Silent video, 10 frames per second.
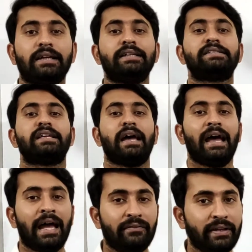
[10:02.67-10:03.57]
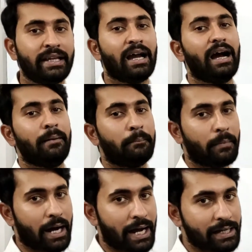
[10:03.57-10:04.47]
is having a
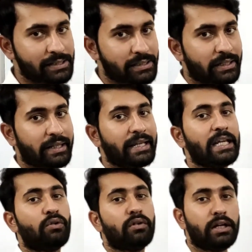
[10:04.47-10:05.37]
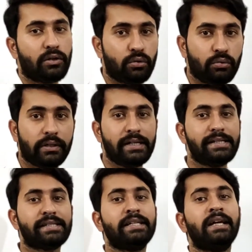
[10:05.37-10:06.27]
mass equal to
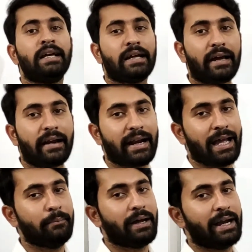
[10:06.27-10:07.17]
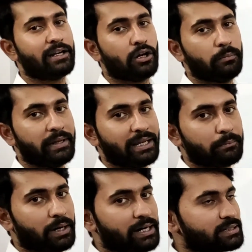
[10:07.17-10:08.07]
its gram atomic
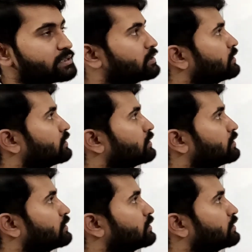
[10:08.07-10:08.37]
mass.